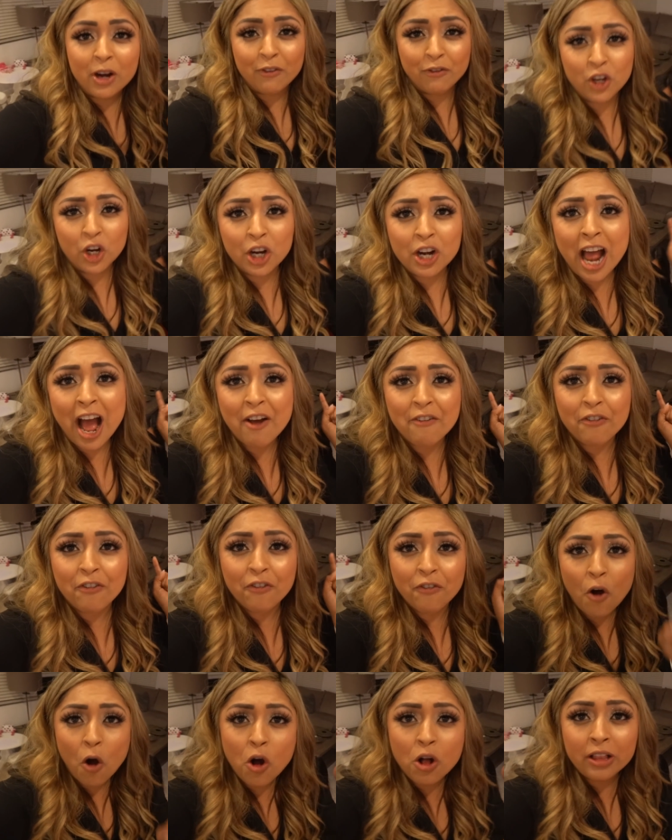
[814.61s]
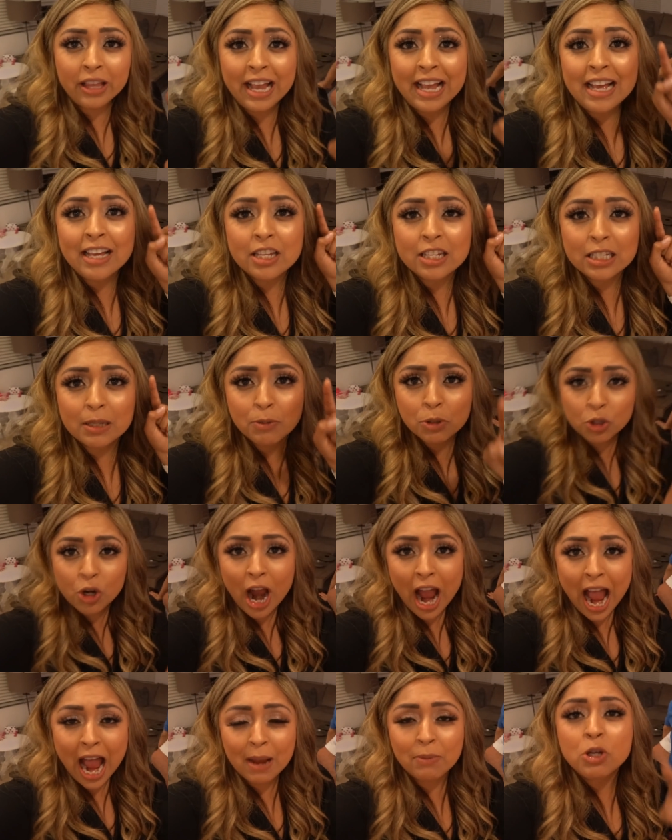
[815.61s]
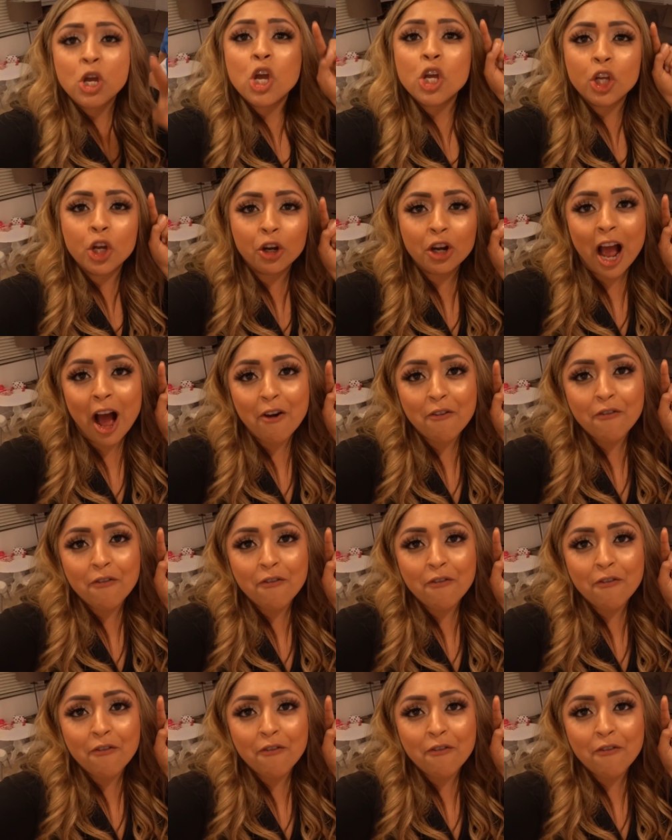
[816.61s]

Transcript: if you're not fully subscribed, you're not